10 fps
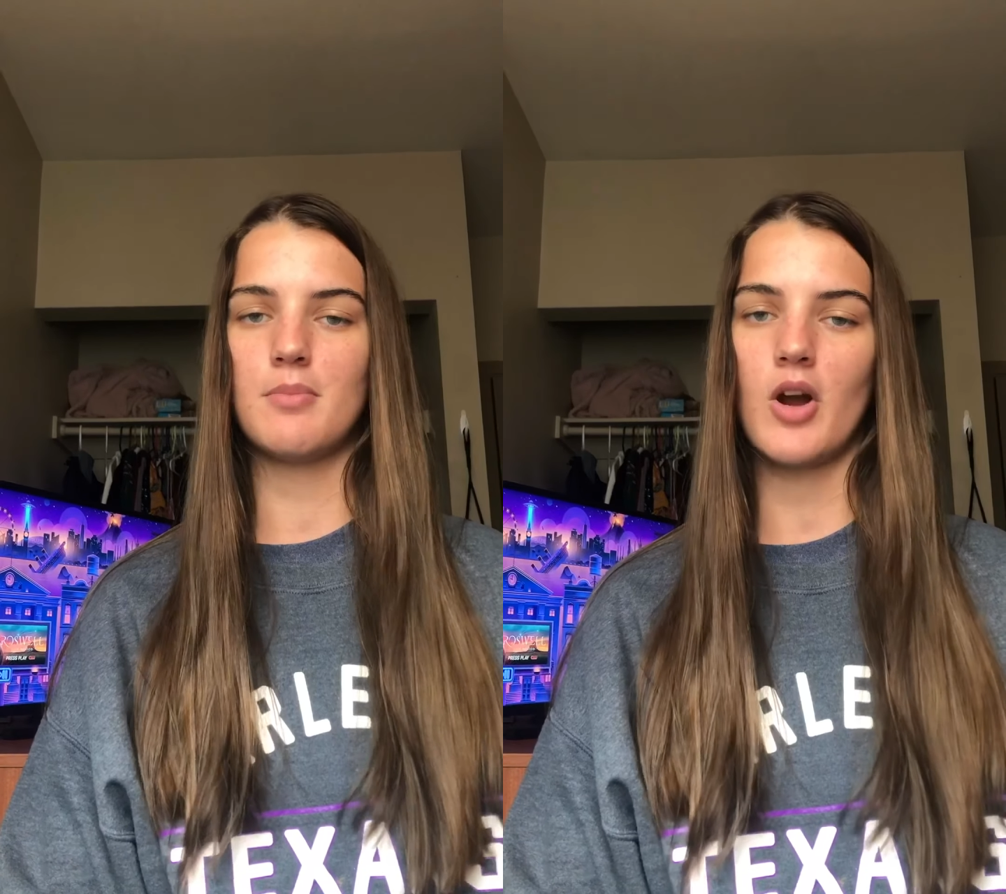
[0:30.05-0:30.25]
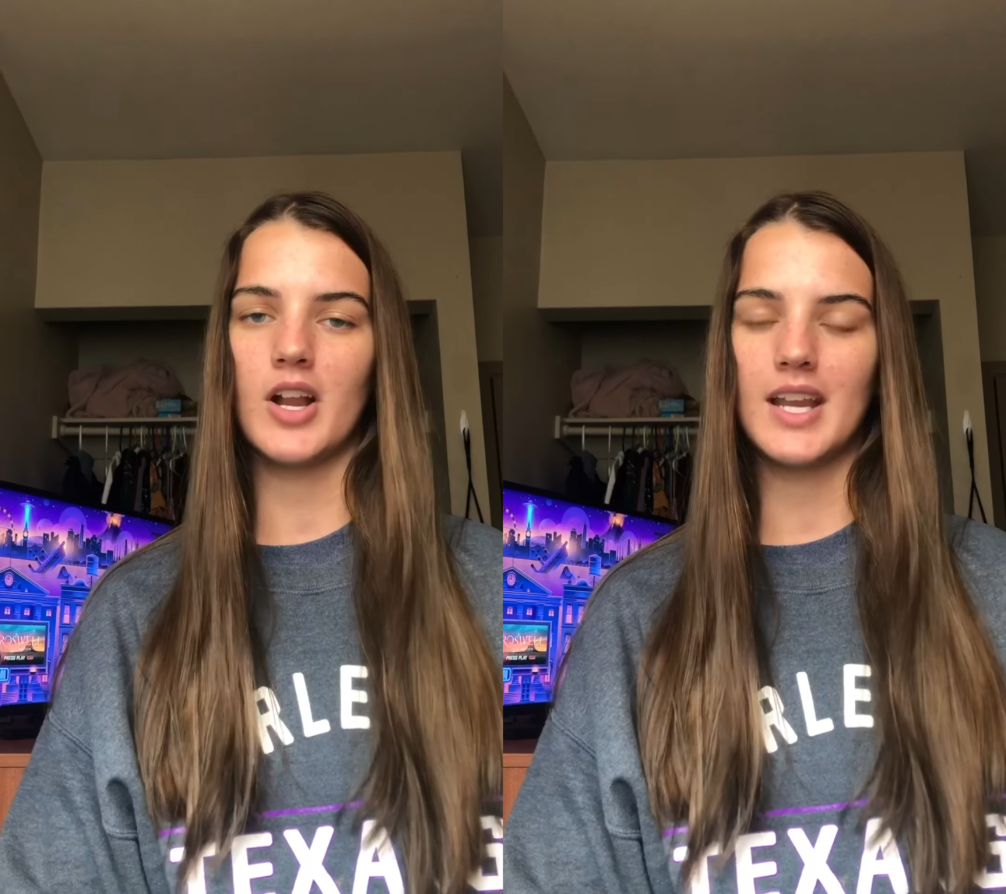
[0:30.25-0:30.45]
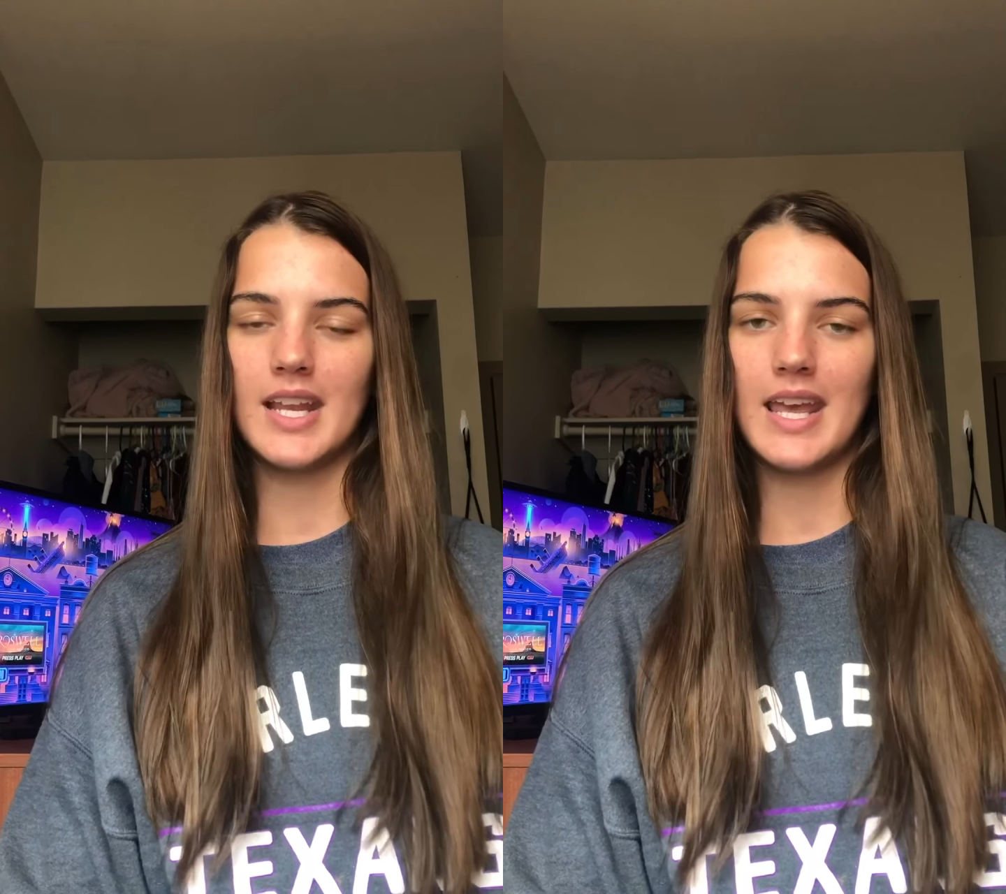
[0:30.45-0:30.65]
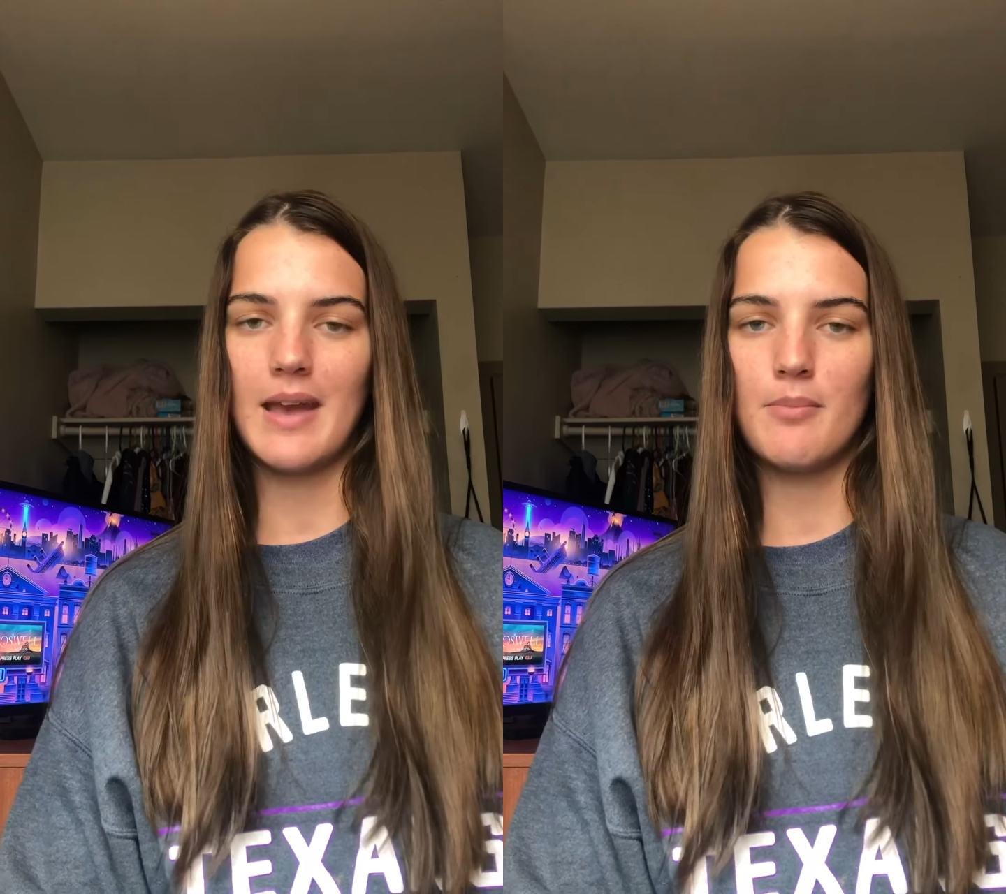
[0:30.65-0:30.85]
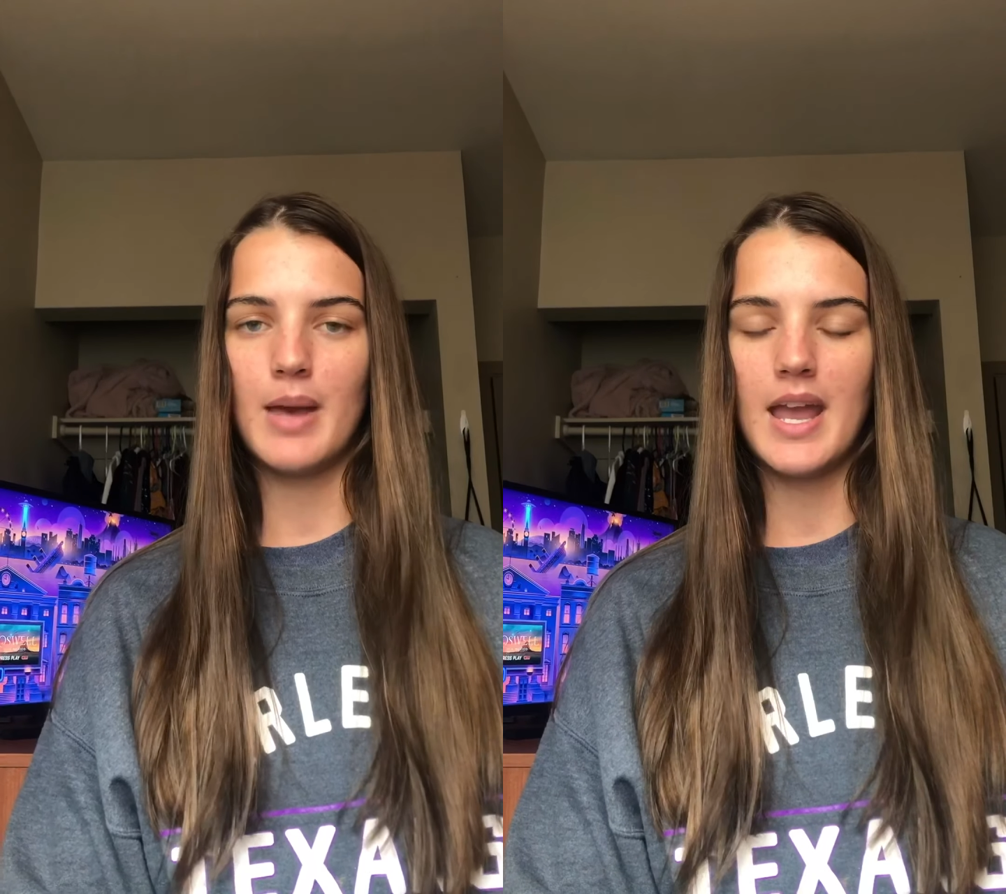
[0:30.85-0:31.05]
marketing
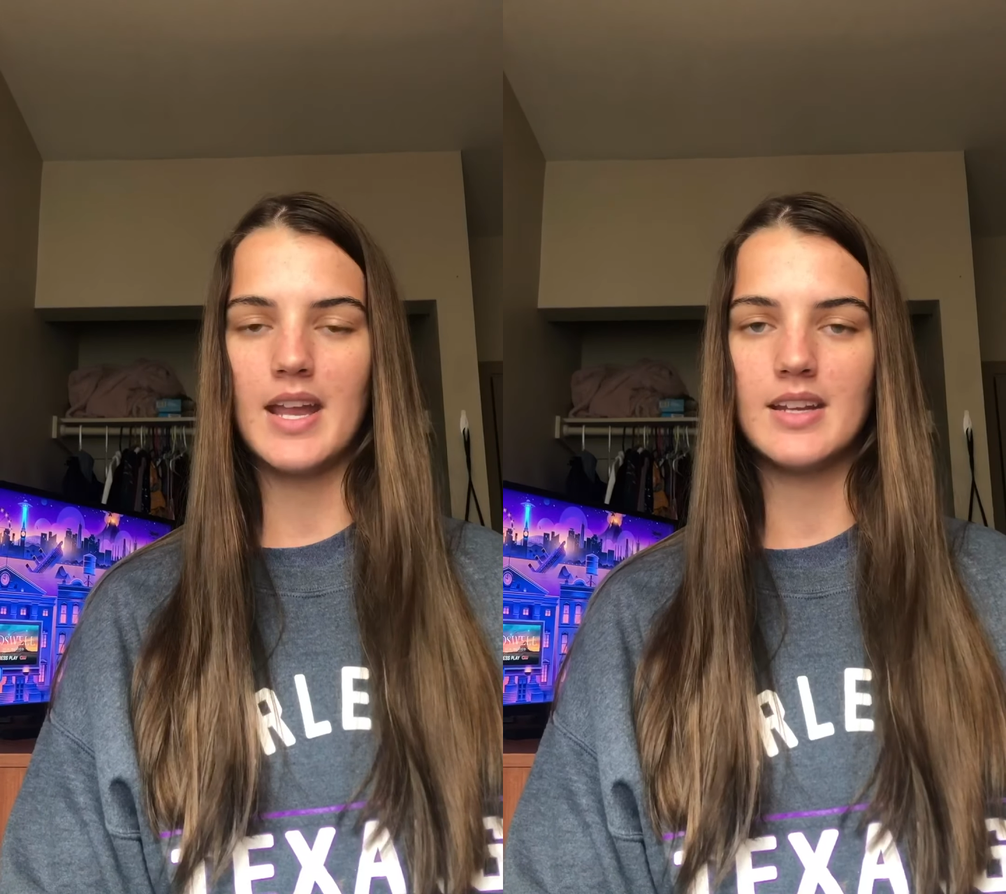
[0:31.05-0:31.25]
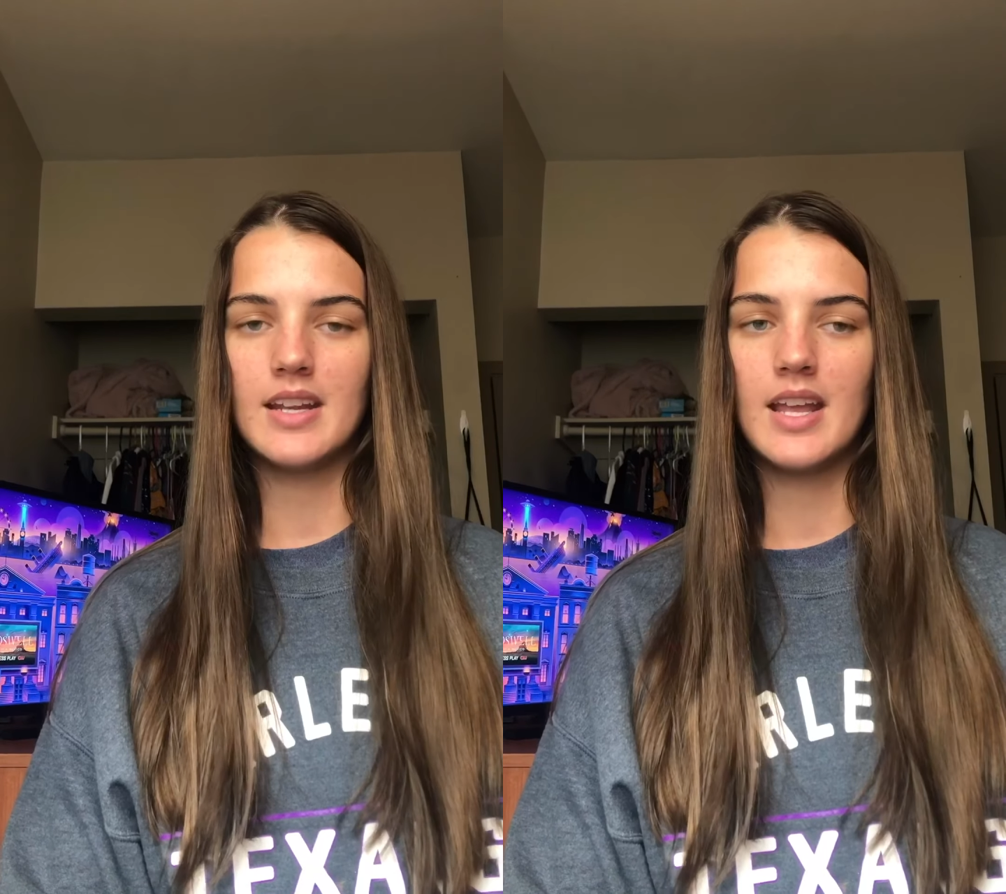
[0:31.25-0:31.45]
campaign.